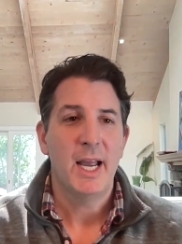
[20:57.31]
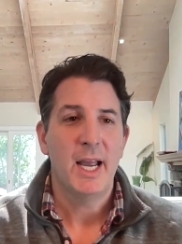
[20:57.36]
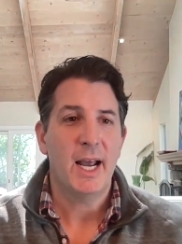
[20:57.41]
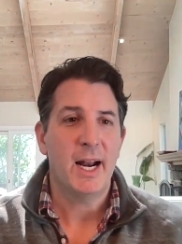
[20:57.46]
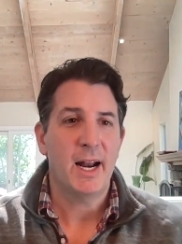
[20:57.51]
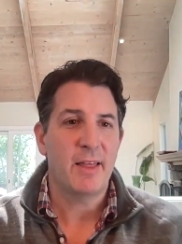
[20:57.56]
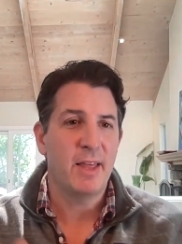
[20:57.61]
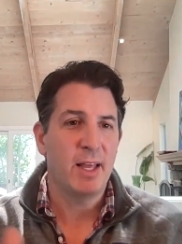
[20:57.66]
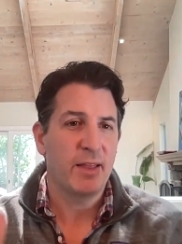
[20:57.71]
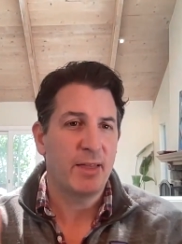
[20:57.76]

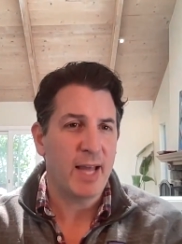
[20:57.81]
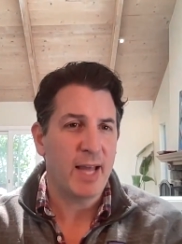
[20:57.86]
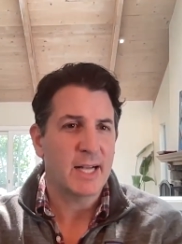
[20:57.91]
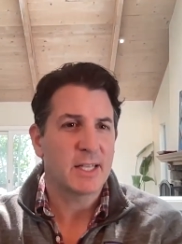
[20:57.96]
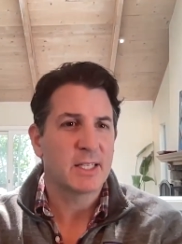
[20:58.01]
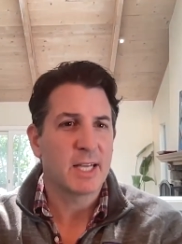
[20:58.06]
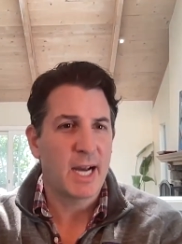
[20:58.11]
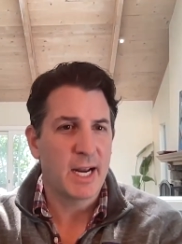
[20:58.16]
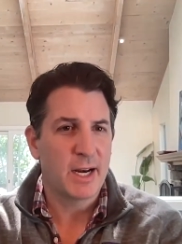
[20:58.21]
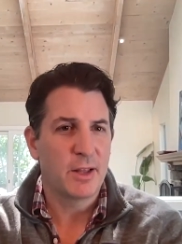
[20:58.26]
And I think
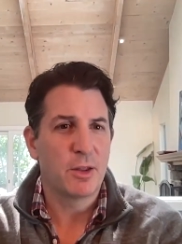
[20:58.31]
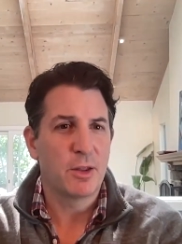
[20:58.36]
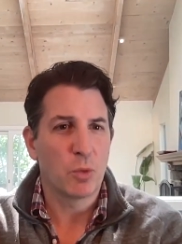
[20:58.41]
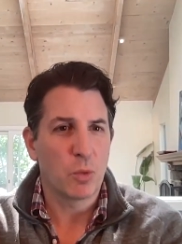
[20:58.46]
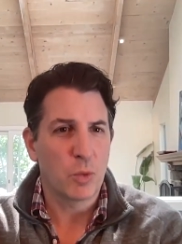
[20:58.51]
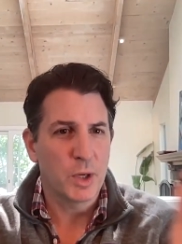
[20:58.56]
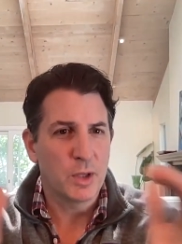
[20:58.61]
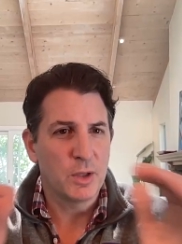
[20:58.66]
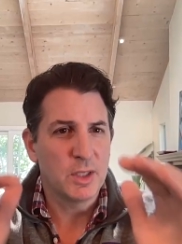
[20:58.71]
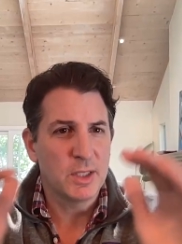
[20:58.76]
that's kind of the
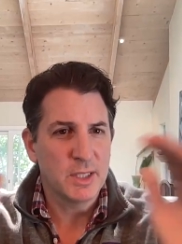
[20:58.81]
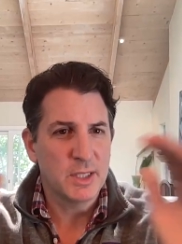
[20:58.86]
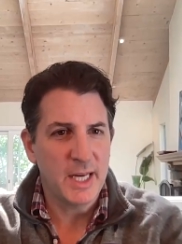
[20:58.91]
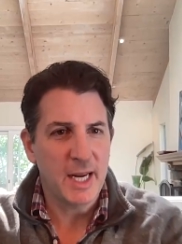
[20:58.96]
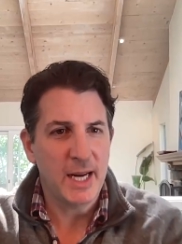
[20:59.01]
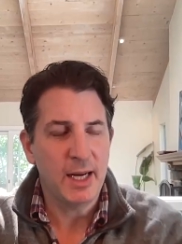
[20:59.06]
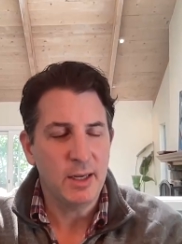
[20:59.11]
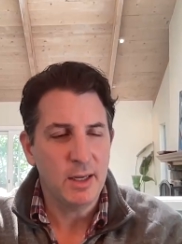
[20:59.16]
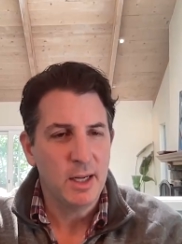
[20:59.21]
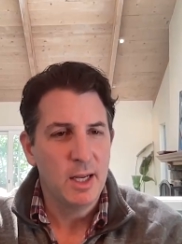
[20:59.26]
real
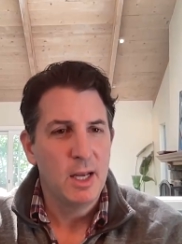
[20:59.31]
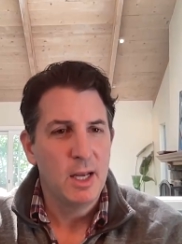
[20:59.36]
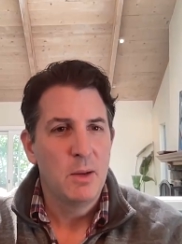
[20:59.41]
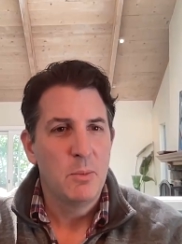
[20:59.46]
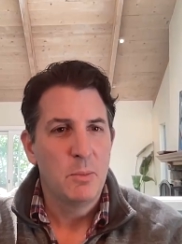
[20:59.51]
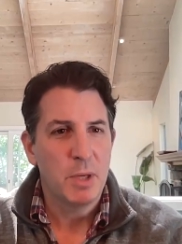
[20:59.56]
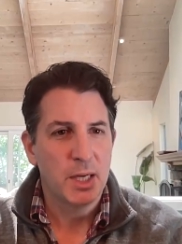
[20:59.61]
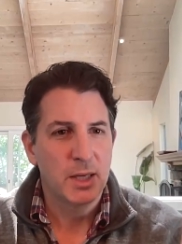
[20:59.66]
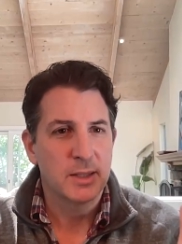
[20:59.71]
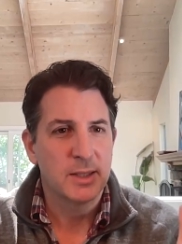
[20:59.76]
estate
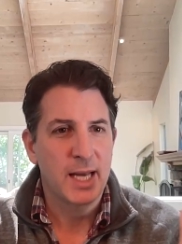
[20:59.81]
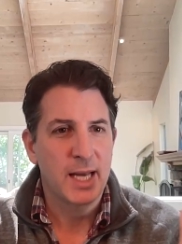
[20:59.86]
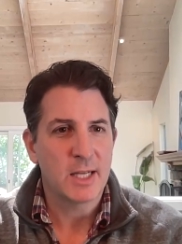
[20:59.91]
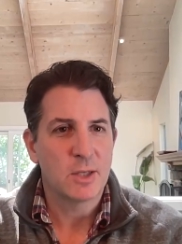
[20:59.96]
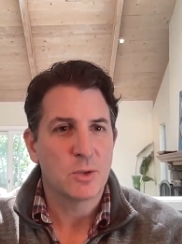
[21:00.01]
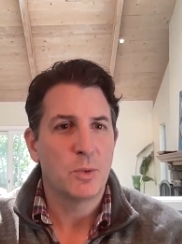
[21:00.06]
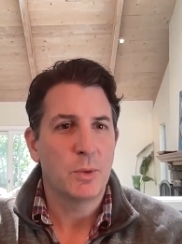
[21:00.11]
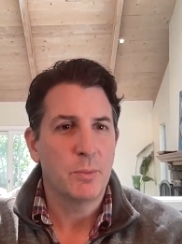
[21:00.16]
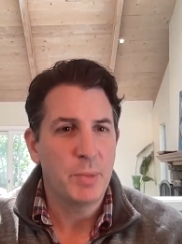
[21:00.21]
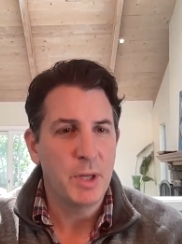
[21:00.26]
because
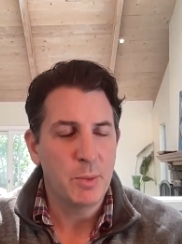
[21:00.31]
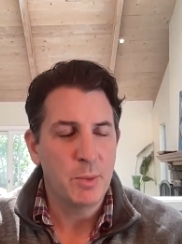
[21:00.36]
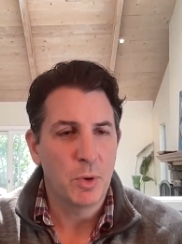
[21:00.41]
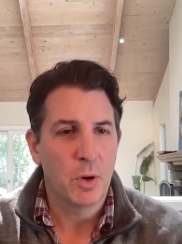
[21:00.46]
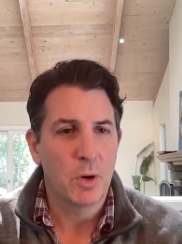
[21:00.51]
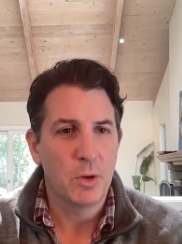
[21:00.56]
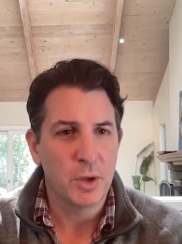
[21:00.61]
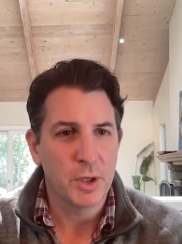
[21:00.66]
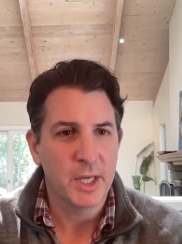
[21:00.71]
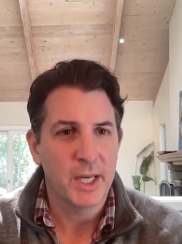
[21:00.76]
that's what people
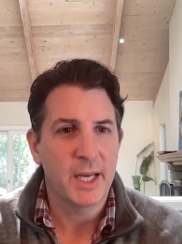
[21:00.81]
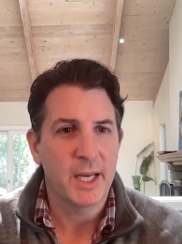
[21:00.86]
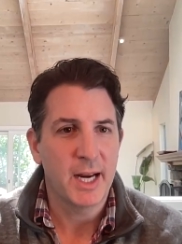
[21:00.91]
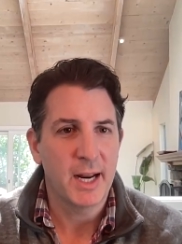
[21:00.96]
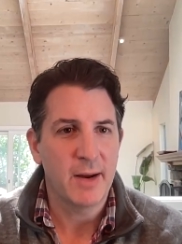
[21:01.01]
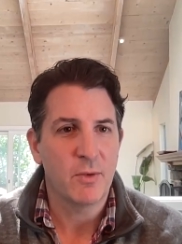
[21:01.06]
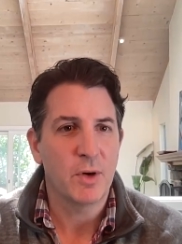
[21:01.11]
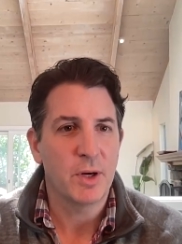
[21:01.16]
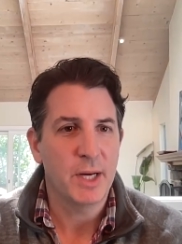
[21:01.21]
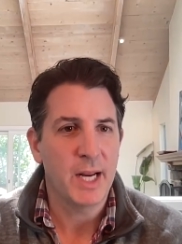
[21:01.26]
are looking at
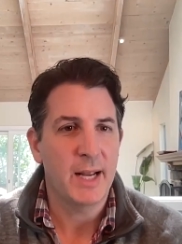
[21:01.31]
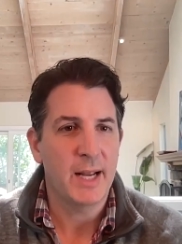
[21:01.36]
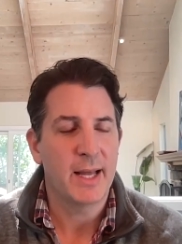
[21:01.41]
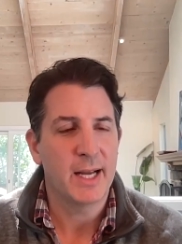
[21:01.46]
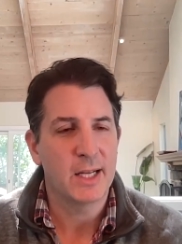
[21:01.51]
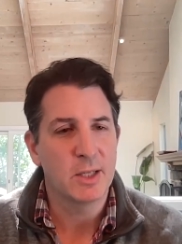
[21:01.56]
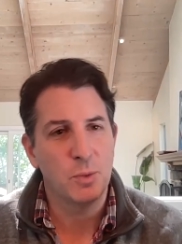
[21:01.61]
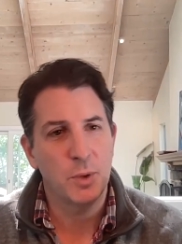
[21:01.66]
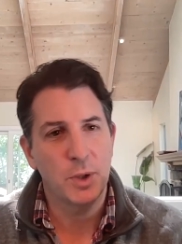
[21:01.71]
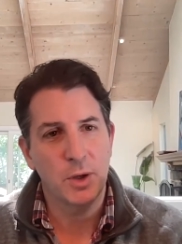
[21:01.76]
every day.
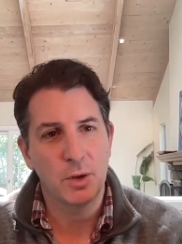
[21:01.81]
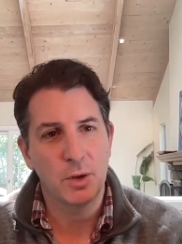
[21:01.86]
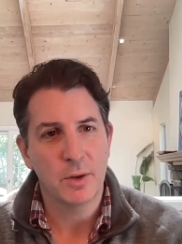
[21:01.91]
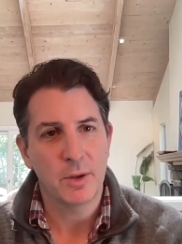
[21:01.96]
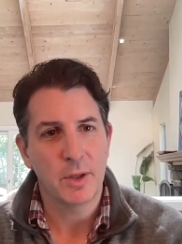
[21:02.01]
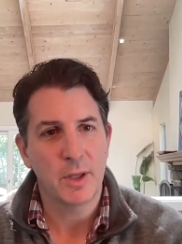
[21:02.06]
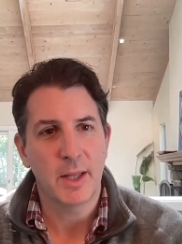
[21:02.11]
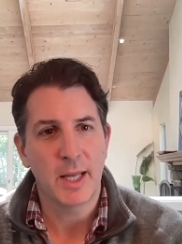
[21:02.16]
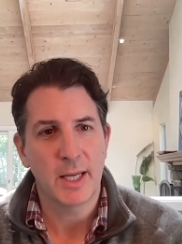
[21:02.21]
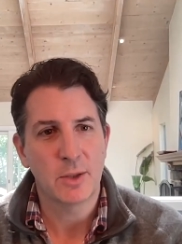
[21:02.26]
That's what your
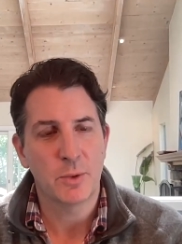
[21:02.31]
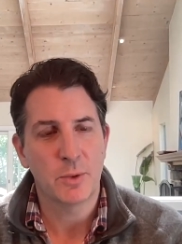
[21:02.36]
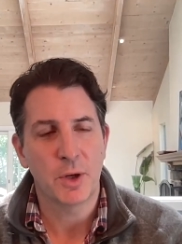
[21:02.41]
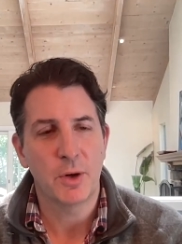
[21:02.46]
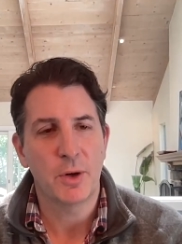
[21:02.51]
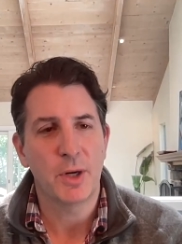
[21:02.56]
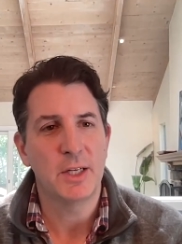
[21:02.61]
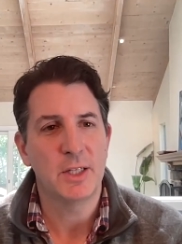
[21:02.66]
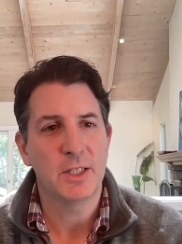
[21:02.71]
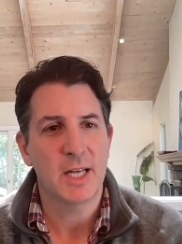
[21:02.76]
that's what
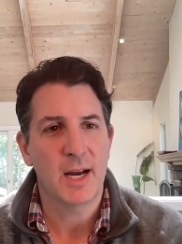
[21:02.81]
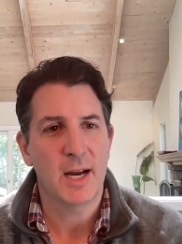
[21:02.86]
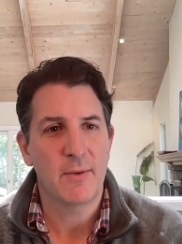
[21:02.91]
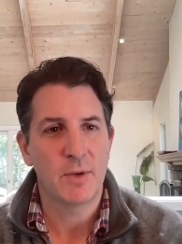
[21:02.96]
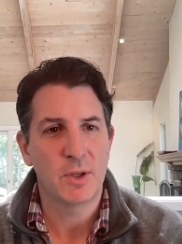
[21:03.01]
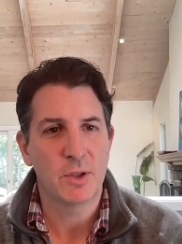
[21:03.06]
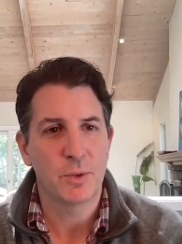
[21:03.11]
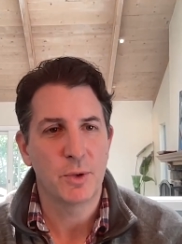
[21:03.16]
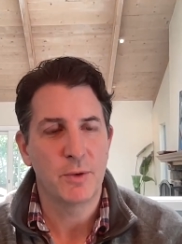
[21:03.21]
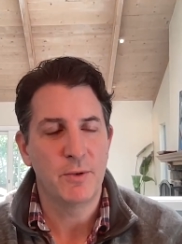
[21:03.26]
your e-staff
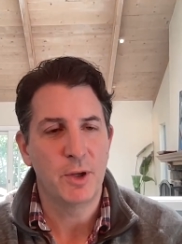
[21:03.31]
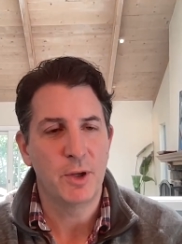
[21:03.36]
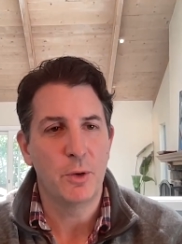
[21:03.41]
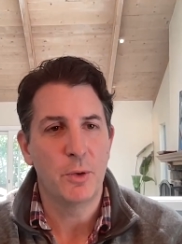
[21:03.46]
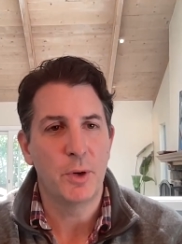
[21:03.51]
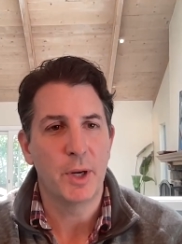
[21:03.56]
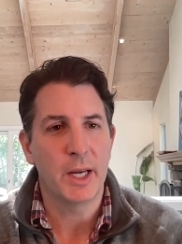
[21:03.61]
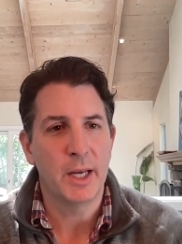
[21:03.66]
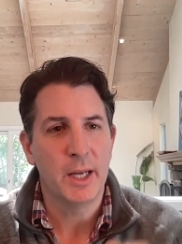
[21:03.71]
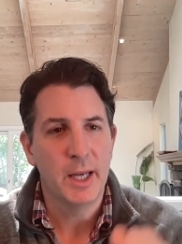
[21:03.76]
is
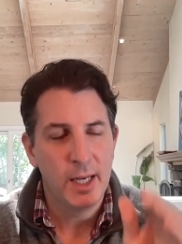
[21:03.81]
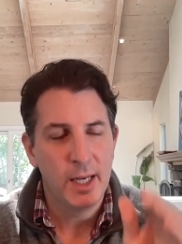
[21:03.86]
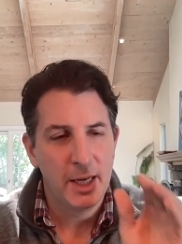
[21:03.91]
reviewing